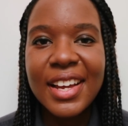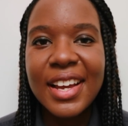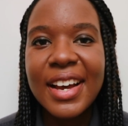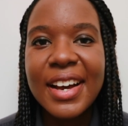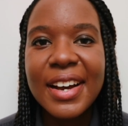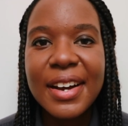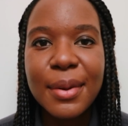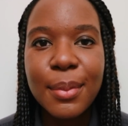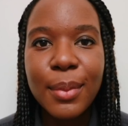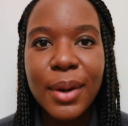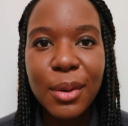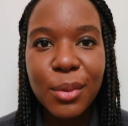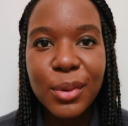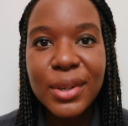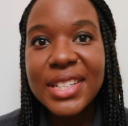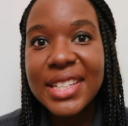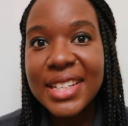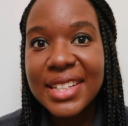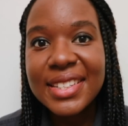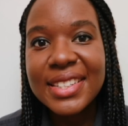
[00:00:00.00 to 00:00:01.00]
I
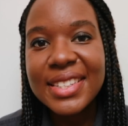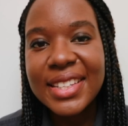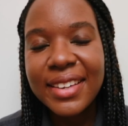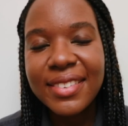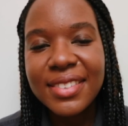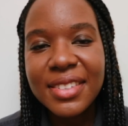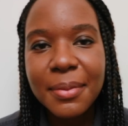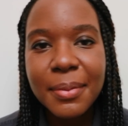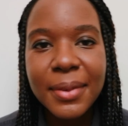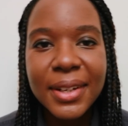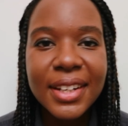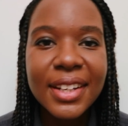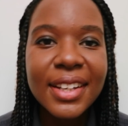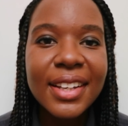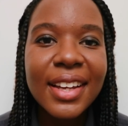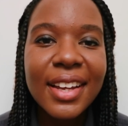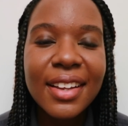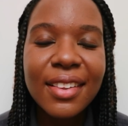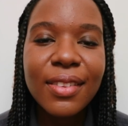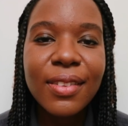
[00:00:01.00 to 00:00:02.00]
wanted to save some
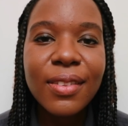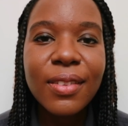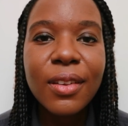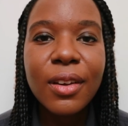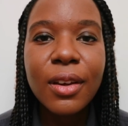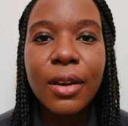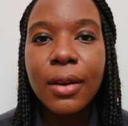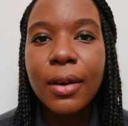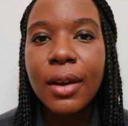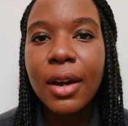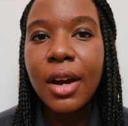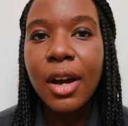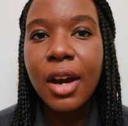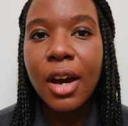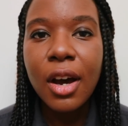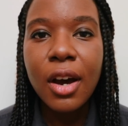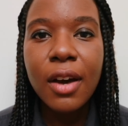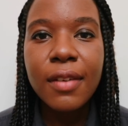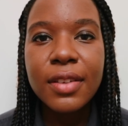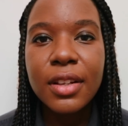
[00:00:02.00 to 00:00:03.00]
money, and so
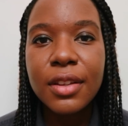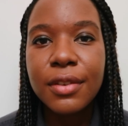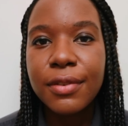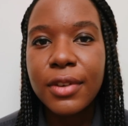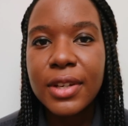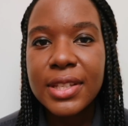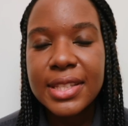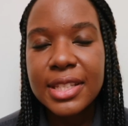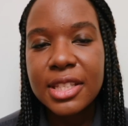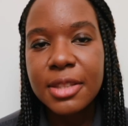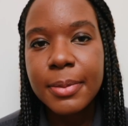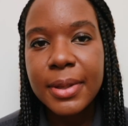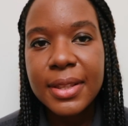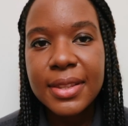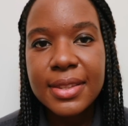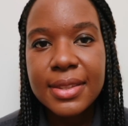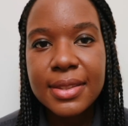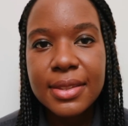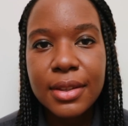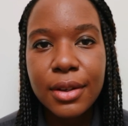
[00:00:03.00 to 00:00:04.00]
after the first 6
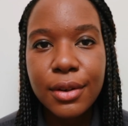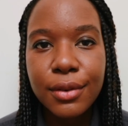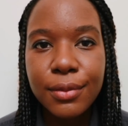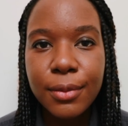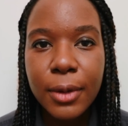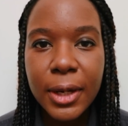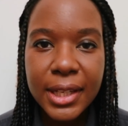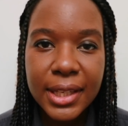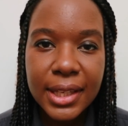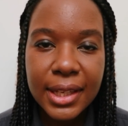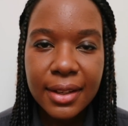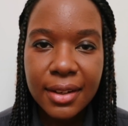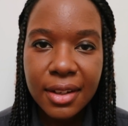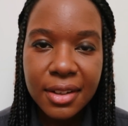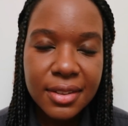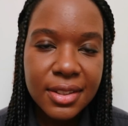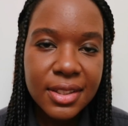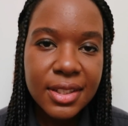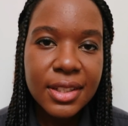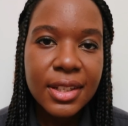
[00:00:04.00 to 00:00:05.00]
months of working in
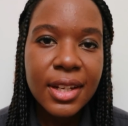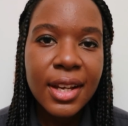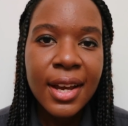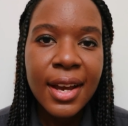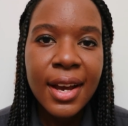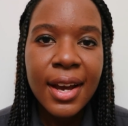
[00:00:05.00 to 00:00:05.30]
London,